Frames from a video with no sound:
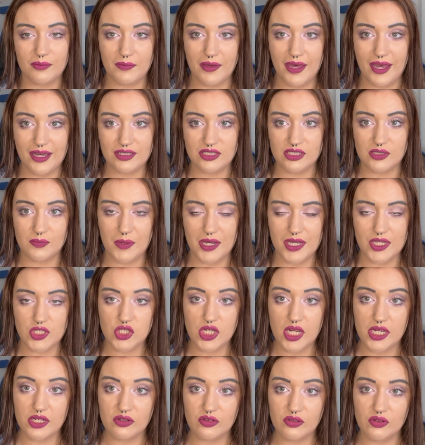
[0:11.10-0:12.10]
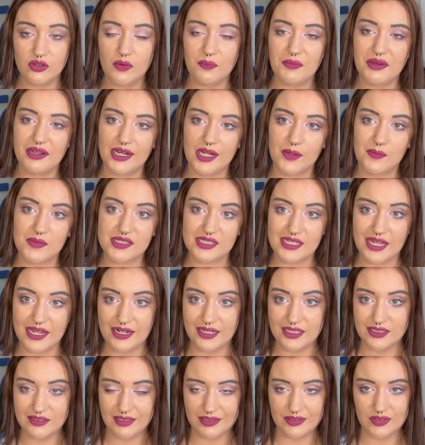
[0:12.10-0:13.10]
back to my channel. My name is
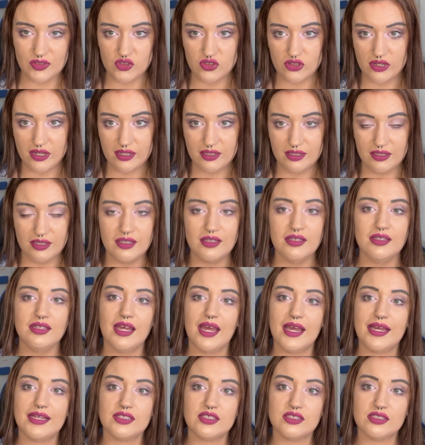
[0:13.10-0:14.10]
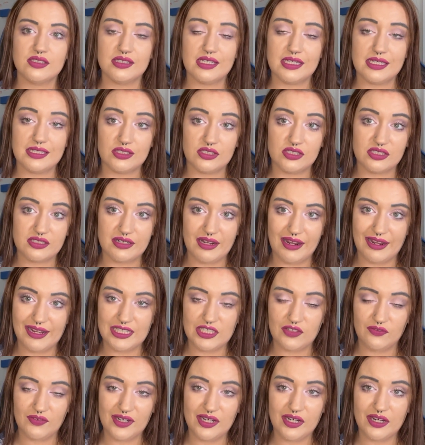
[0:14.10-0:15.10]
Alexandra, and in today's
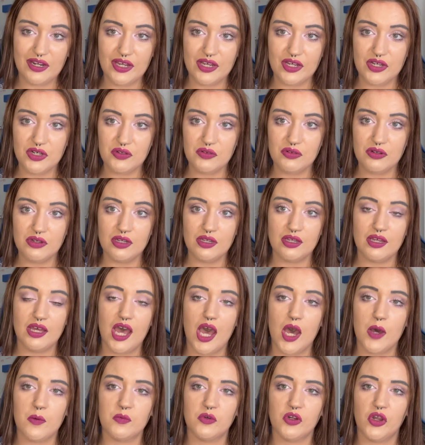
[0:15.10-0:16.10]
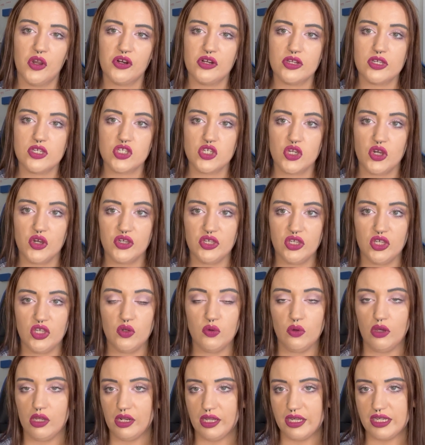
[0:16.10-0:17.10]
video I'm going to show you
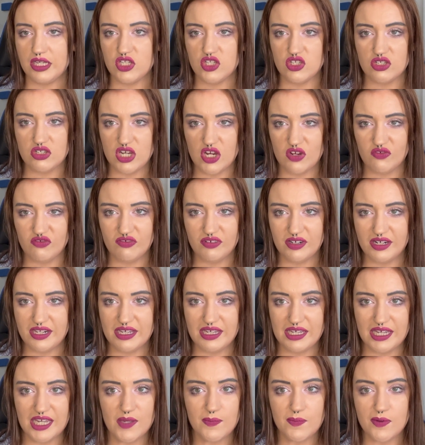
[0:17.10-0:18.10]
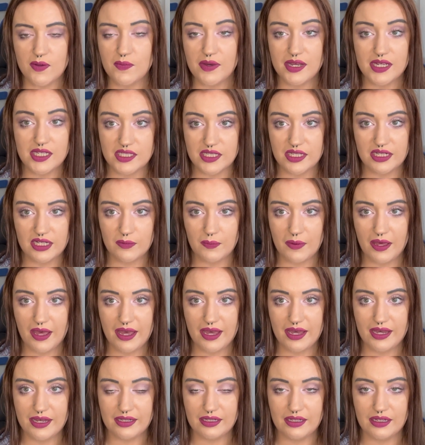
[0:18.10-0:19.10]
what I generally keep in my study
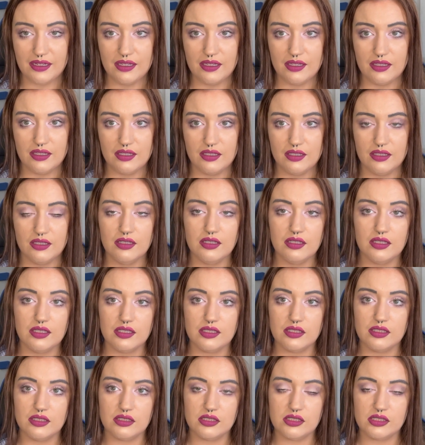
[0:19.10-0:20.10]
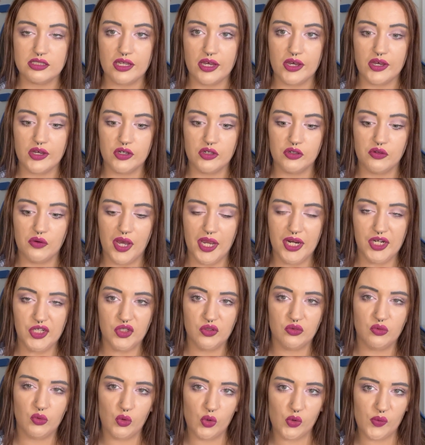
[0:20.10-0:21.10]
bag. So I
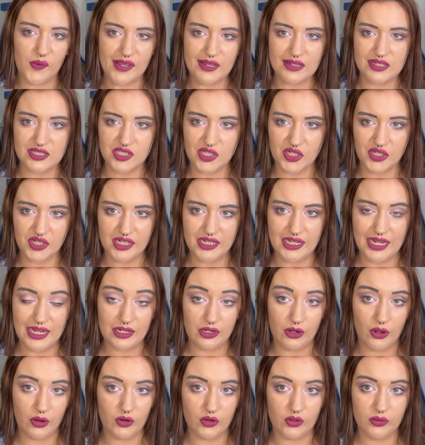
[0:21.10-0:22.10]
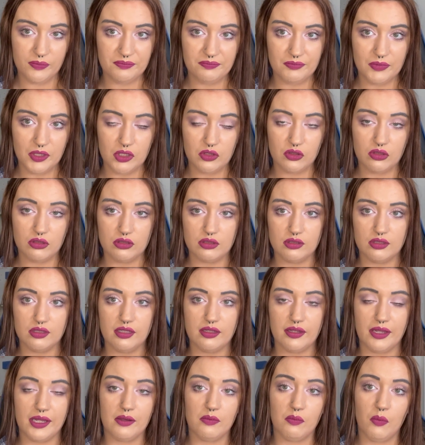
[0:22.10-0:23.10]
don't always study at home.
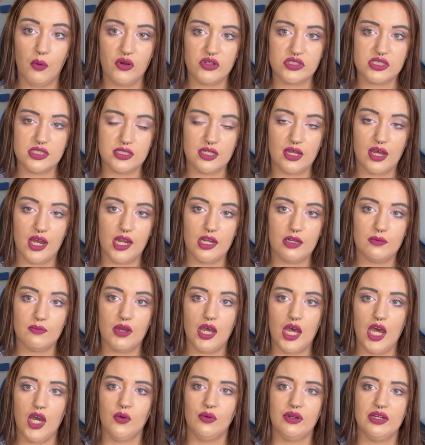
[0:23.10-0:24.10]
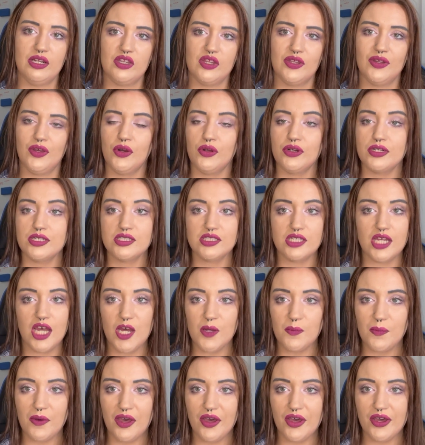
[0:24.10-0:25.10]
Like most of the time I will either go to
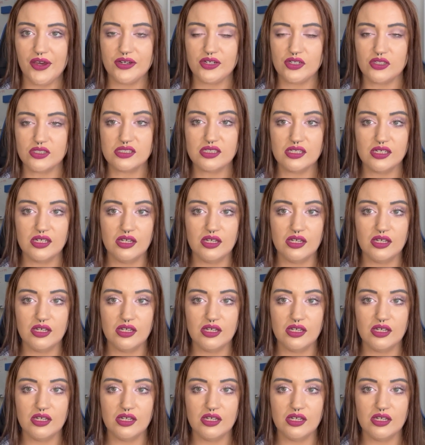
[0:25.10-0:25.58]
Starbucks